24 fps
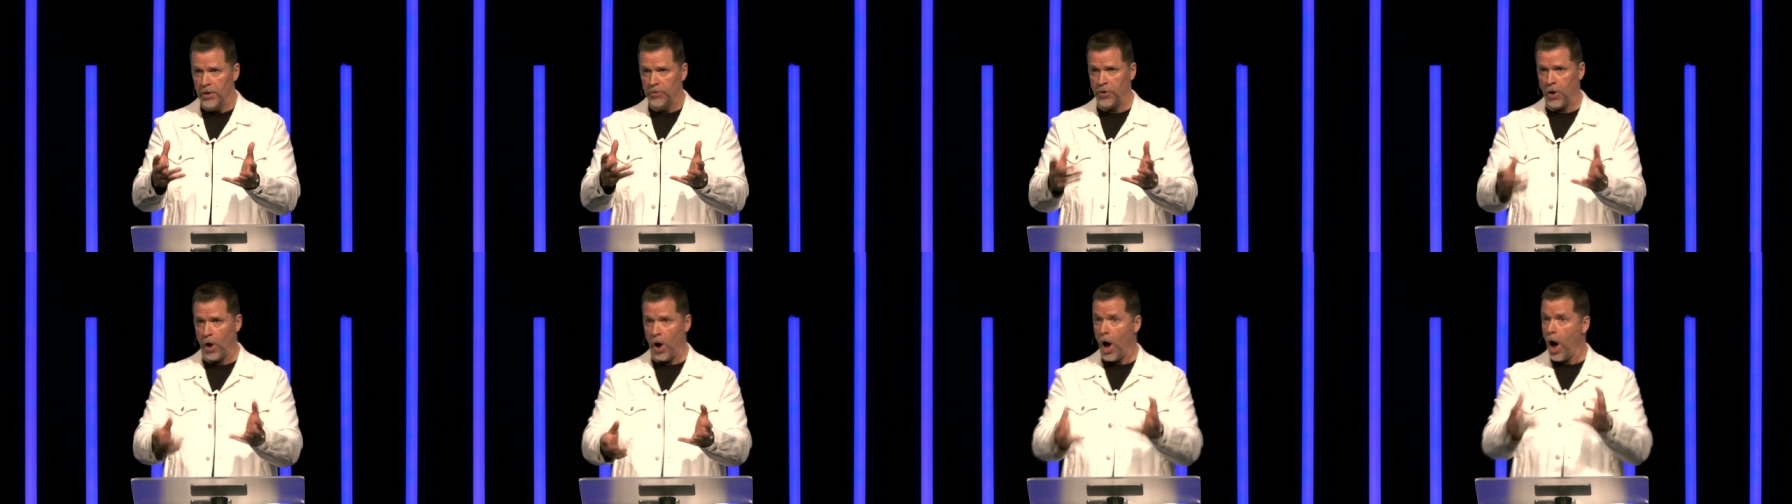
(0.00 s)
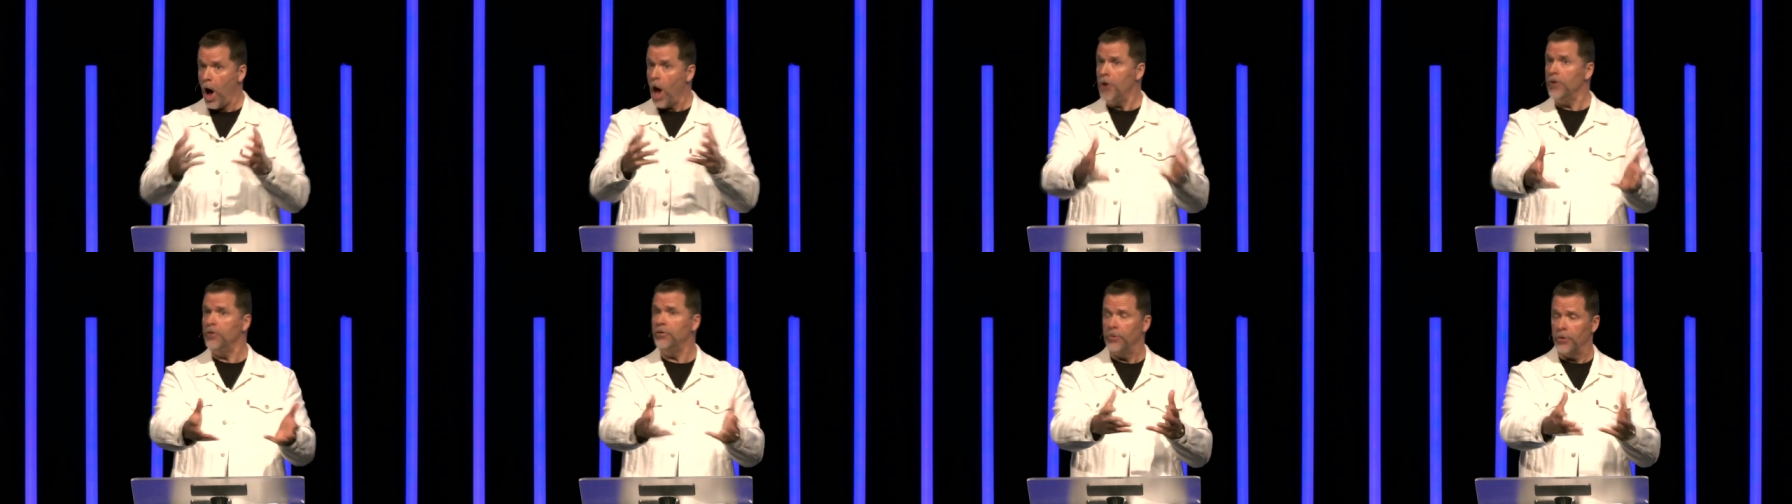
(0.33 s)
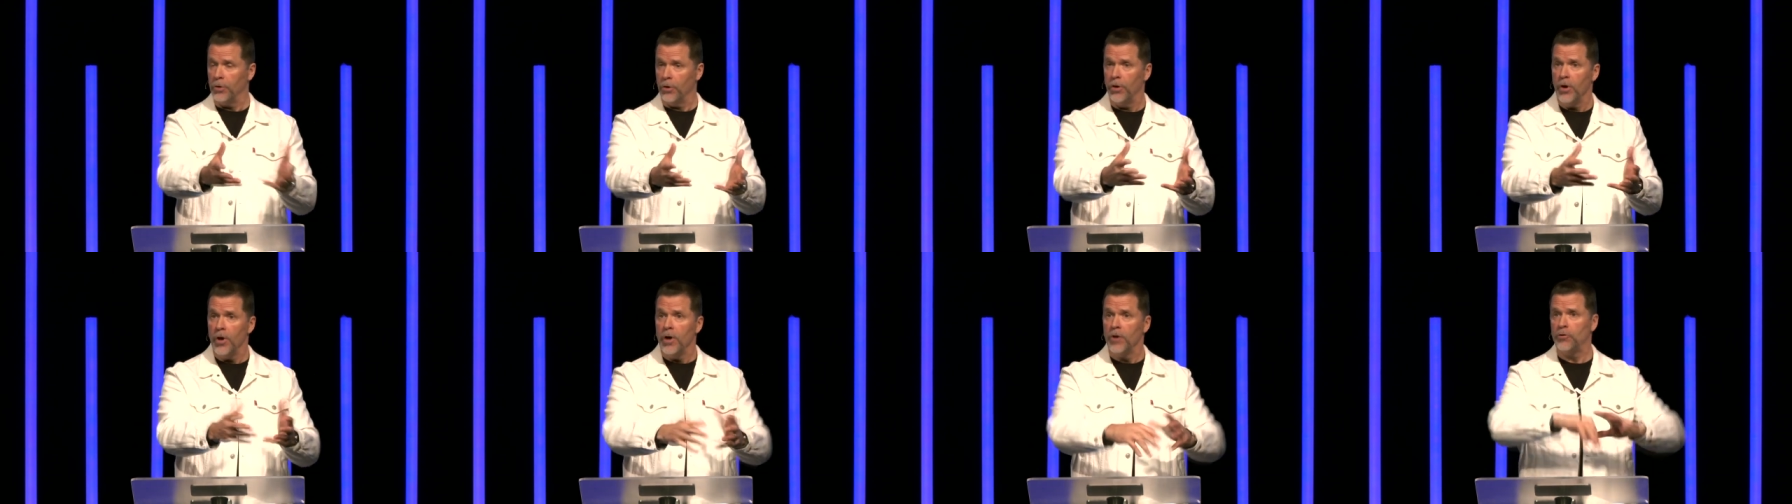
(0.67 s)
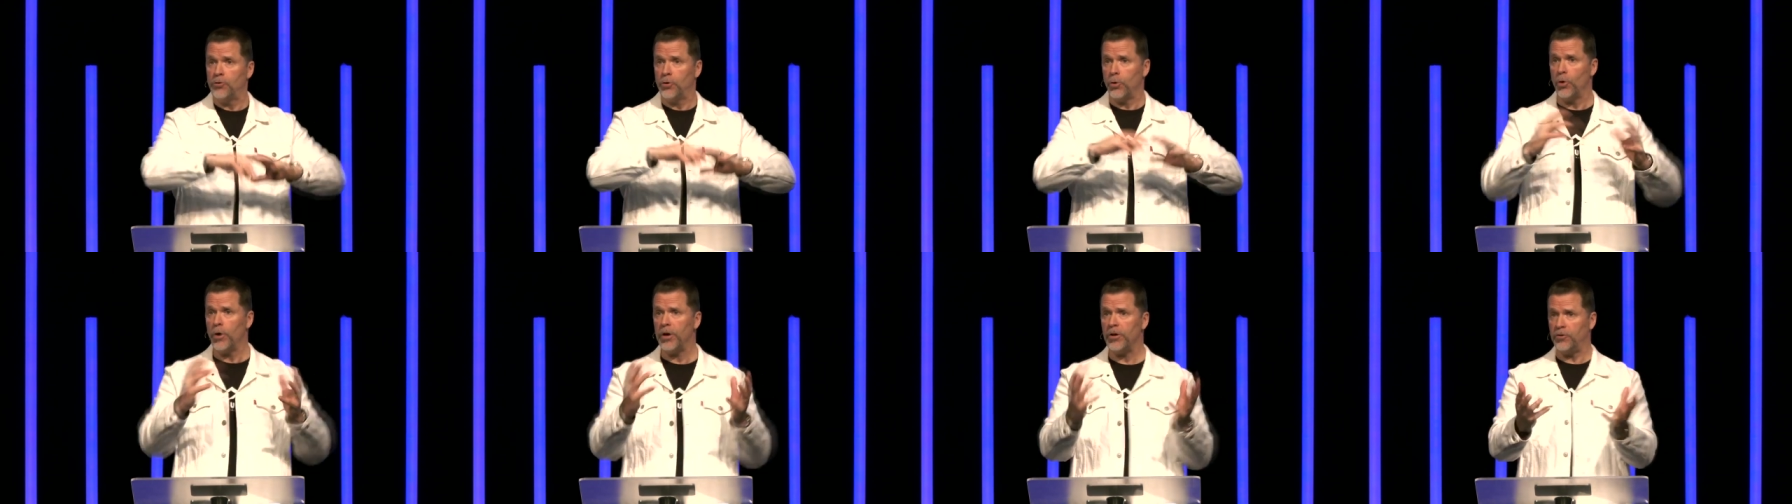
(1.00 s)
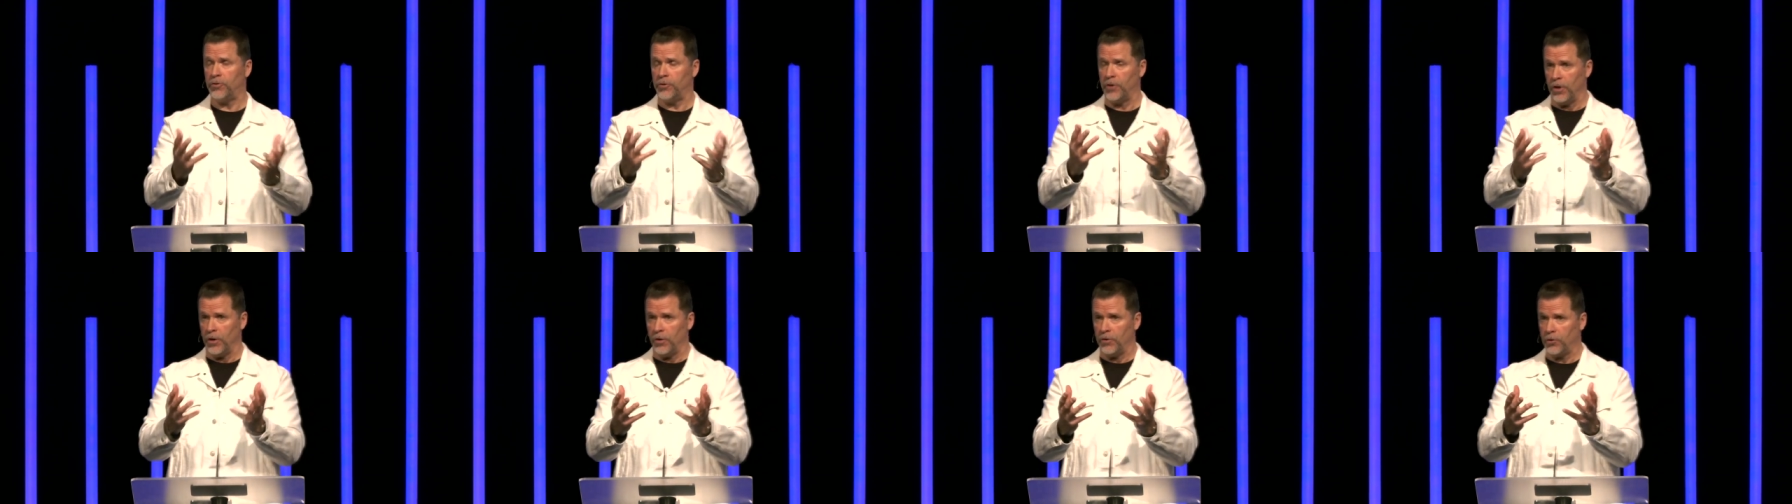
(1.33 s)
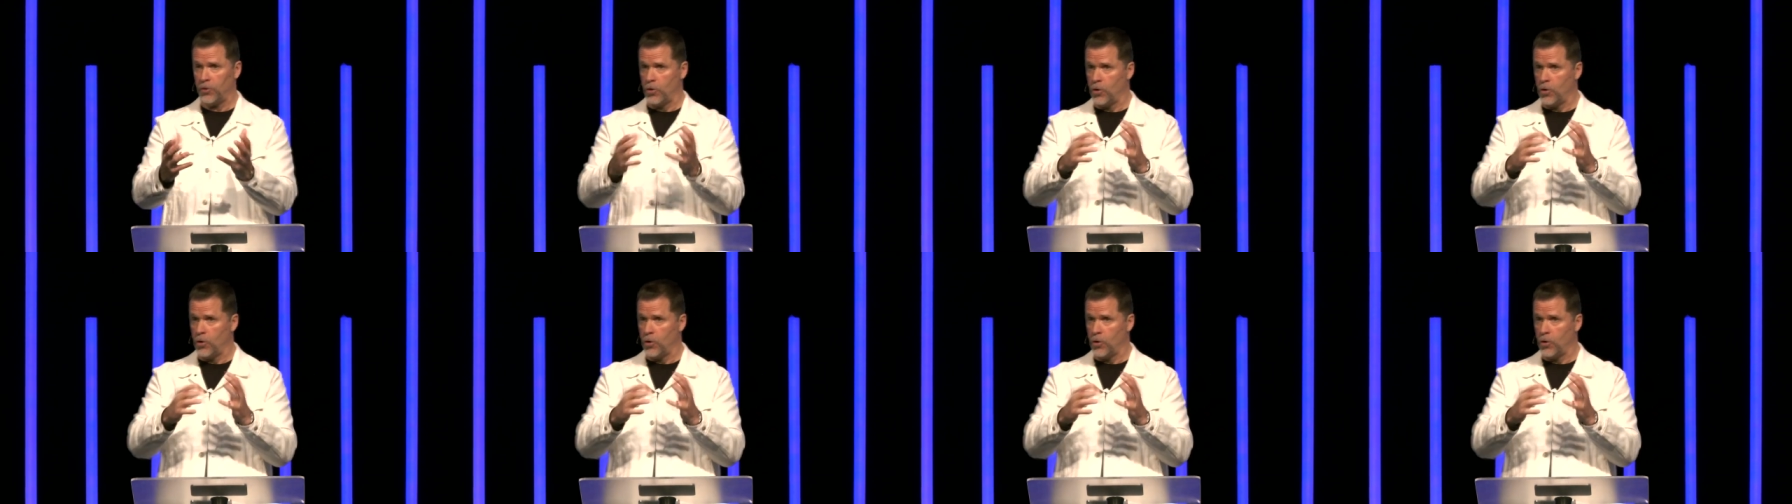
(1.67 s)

to undo choices,